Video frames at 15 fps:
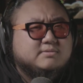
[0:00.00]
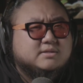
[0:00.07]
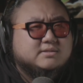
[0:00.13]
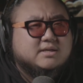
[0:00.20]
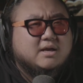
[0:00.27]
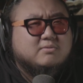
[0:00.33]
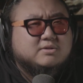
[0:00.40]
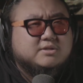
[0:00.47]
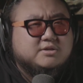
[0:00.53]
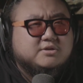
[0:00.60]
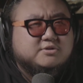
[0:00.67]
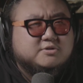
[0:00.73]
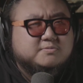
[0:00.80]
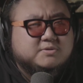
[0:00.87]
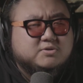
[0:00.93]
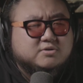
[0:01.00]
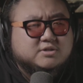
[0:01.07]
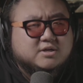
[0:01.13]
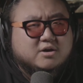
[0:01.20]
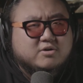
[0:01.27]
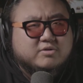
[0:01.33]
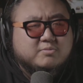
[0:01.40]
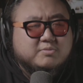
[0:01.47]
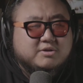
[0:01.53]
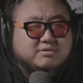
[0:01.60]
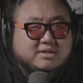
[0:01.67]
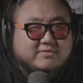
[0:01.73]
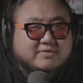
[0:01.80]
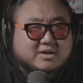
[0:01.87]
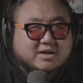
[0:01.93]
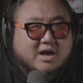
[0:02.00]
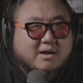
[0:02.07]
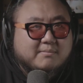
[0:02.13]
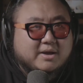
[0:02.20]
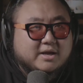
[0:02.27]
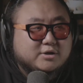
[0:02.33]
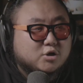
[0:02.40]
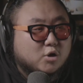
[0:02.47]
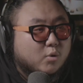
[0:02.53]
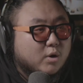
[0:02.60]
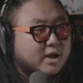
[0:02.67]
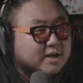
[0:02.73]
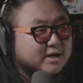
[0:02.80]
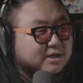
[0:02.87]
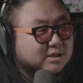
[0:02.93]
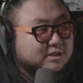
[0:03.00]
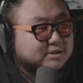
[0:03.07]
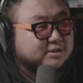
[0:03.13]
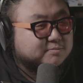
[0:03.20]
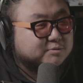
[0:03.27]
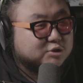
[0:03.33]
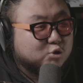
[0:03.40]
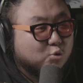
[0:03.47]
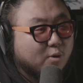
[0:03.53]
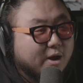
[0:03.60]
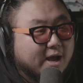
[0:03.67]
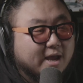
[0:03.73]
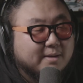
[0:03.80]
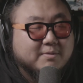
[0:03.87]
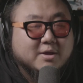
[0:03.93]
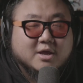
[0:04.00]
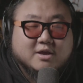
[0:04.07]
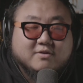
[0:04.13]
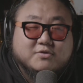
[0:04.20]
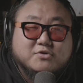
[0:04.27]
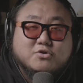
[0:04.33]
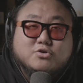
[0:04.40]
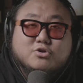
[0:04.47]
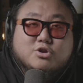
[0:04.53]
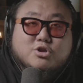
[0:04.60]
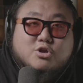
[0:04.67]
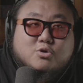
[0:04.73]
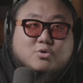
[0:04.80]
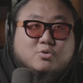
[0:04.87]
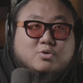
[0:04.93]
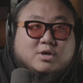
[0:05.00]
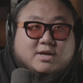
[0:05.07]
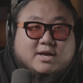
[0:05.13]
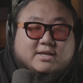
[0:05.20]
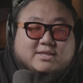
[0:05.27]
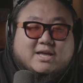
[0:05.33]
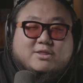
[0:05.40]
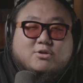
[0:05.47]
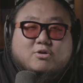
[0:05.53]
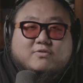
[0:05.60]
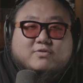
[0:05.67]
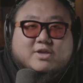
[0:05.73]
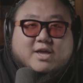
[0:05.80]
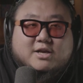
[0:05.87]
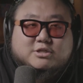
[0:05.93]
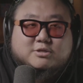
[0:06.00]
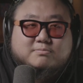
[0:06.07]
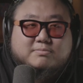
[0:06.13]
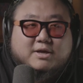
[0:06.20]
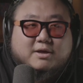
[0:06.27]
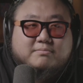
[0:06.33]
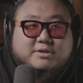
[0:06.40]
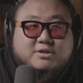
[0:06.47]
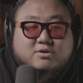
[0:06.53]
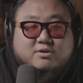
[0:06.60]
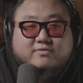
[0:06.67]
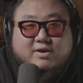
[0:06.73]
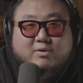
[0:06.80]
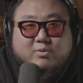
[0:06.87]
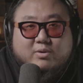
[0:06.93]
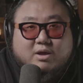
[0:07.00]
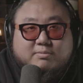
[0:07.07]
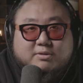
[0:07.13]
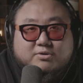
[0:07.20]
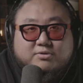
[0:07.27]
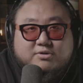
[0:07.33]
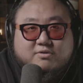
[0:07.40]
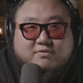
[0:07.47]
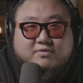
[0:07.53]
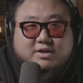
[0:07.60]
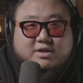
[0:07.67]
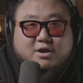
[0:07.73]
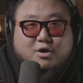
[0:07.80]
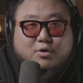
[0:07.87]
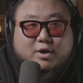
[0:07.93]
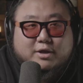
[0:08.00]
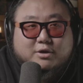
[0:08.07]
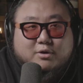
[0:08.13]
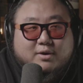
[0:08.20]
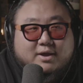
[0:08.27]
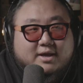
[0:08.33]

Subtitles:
Helps us out with the YouTube search algorithm. When you leave a comment, go ahead and click subscribe. If you're new, hit that notification bell and be notified when we upload a new video. And